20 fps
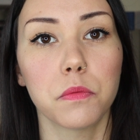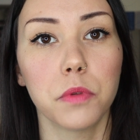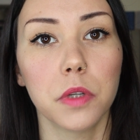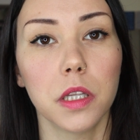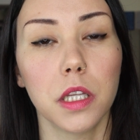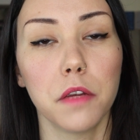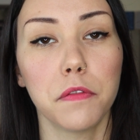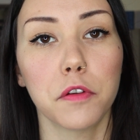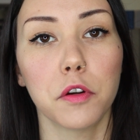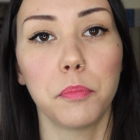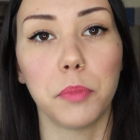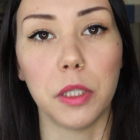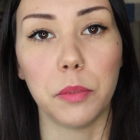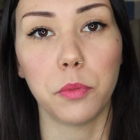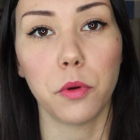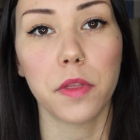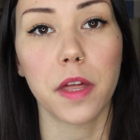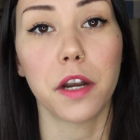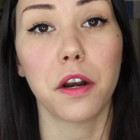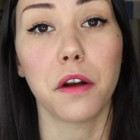really for
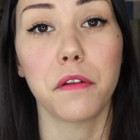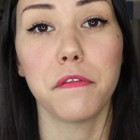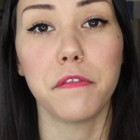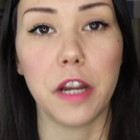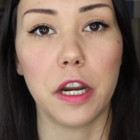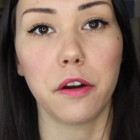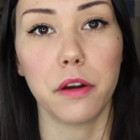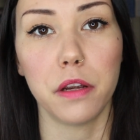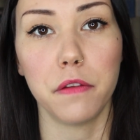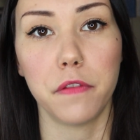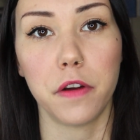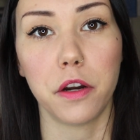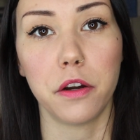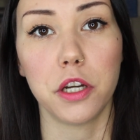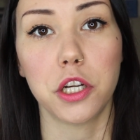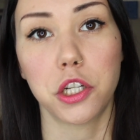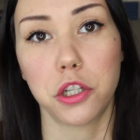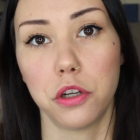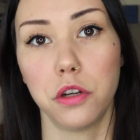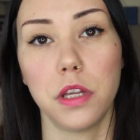people that are very, very
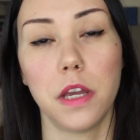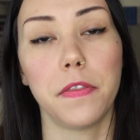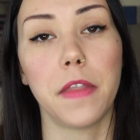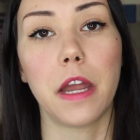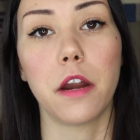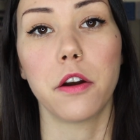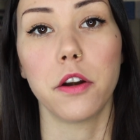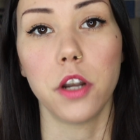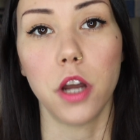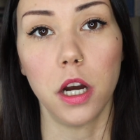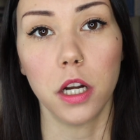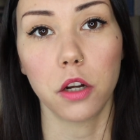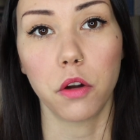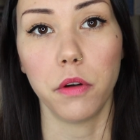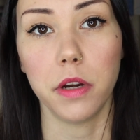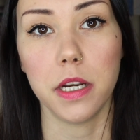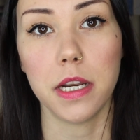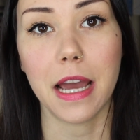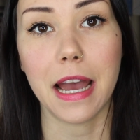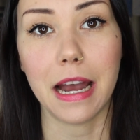sure that they are not
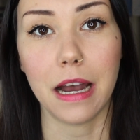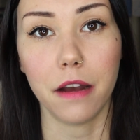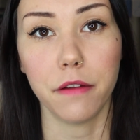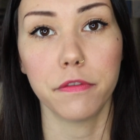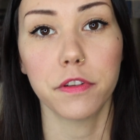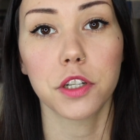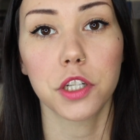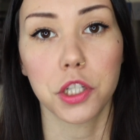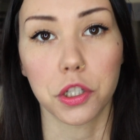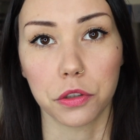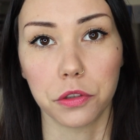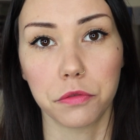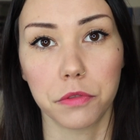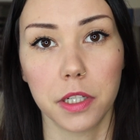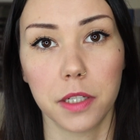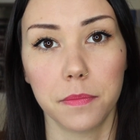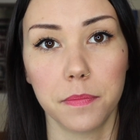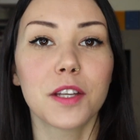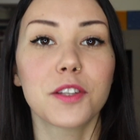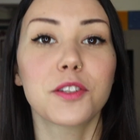going to have children.